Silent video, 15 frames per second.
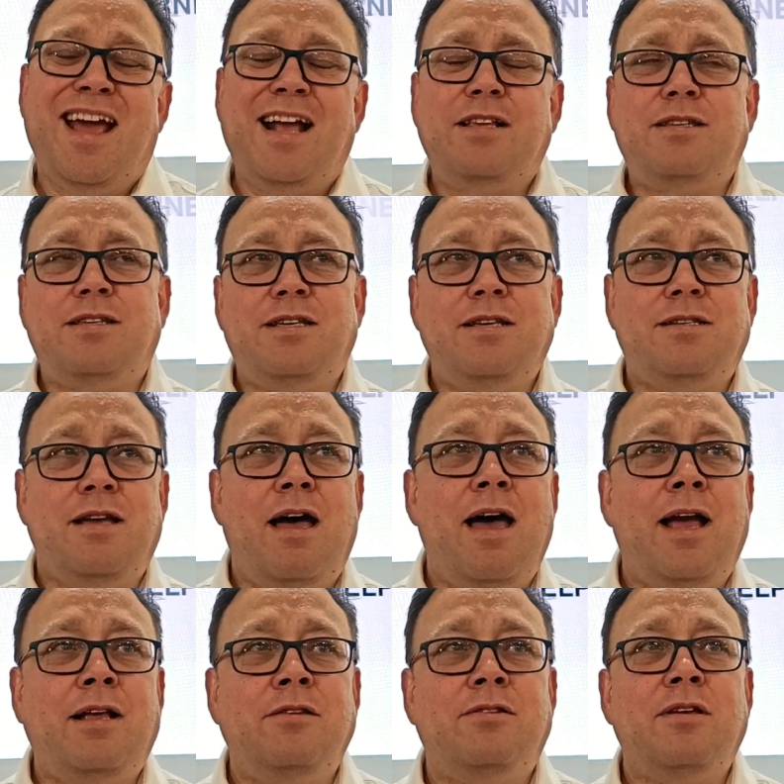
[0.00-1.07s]
It's
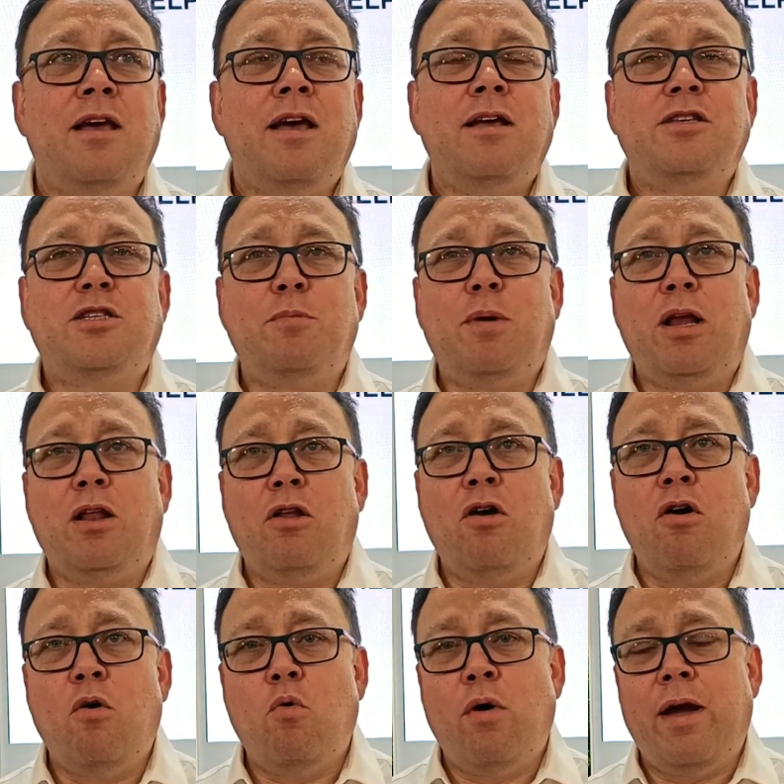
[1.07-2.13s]
designed to be
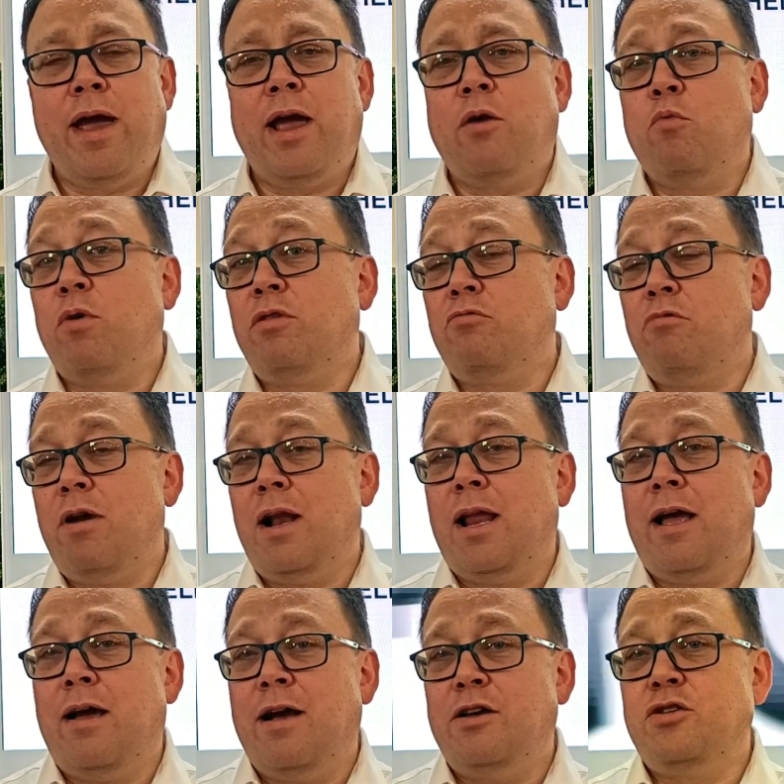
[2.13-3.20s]
low weight with
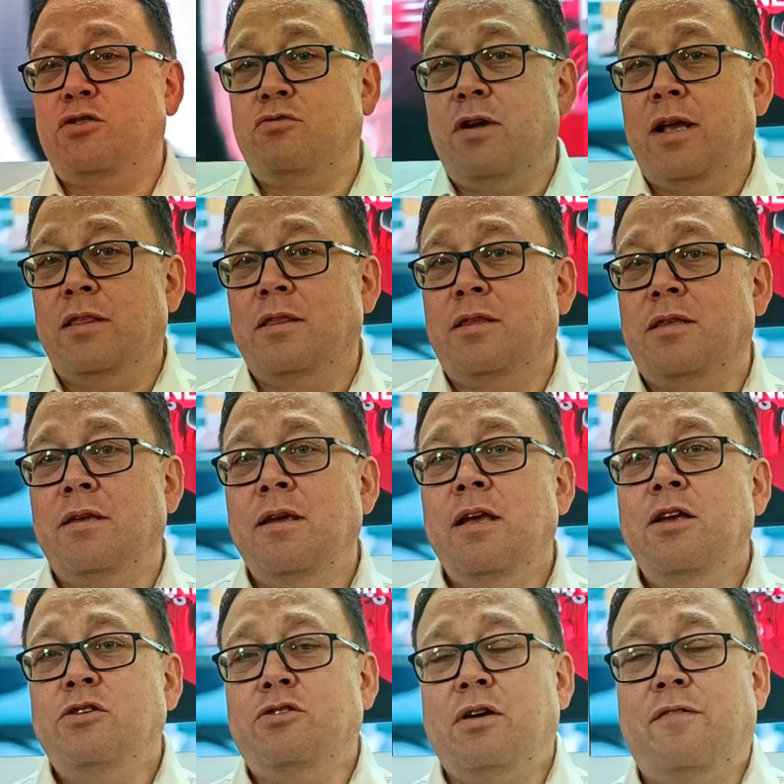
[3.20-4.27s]
really high strength,
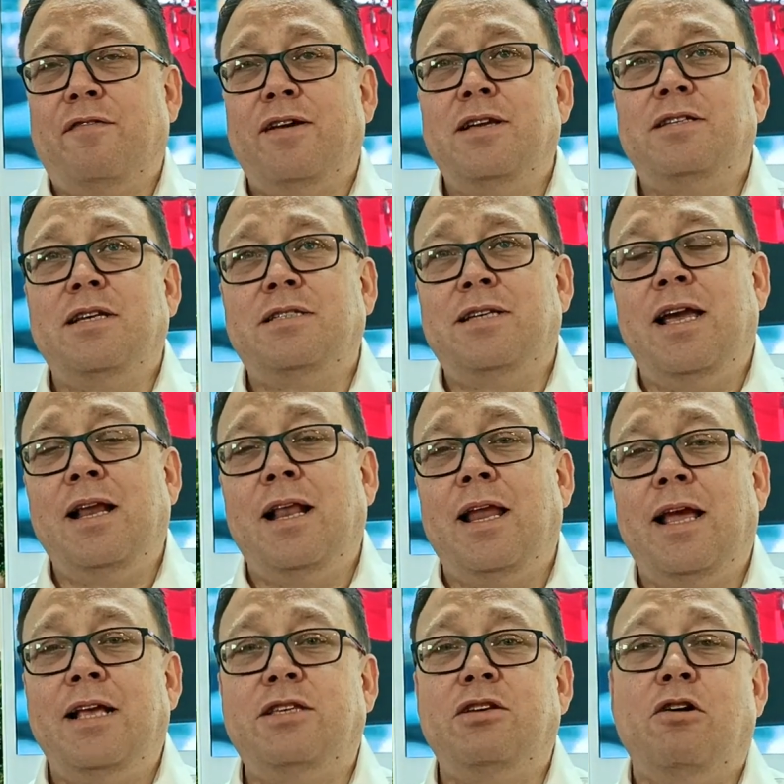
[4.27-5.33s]
so it's a
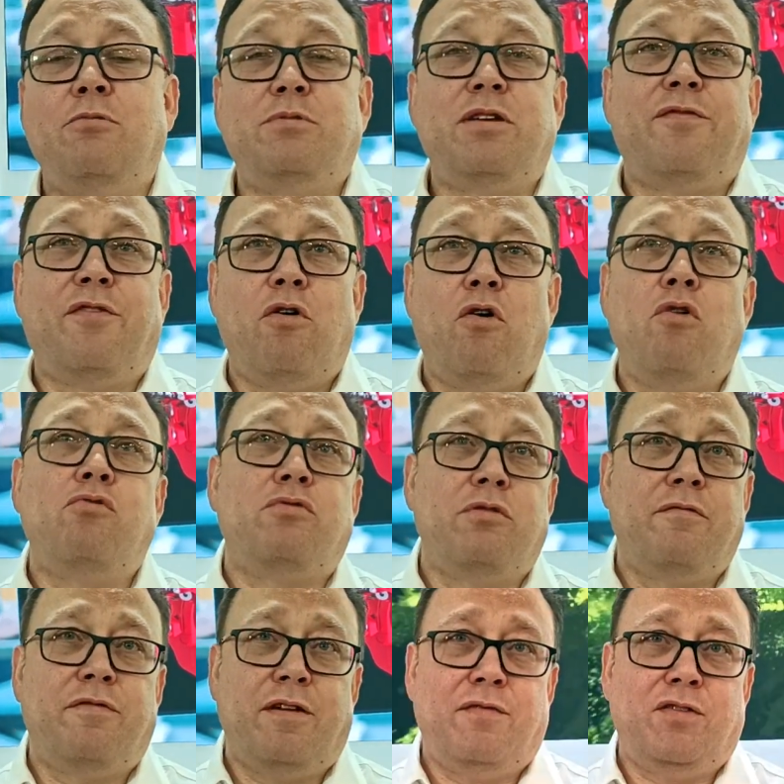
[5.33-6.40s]
10-litre up to
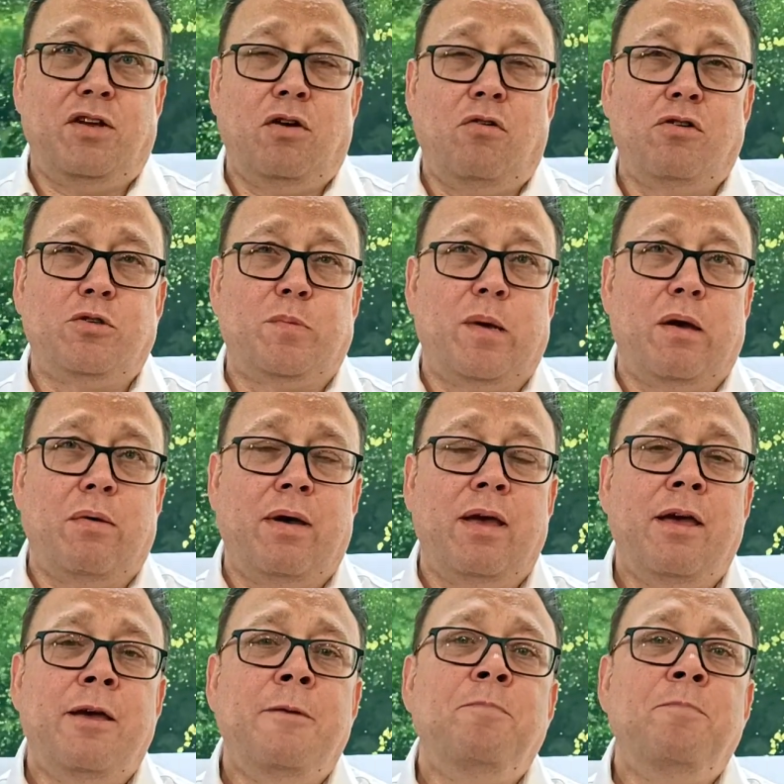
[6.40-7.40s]
450 horsepower,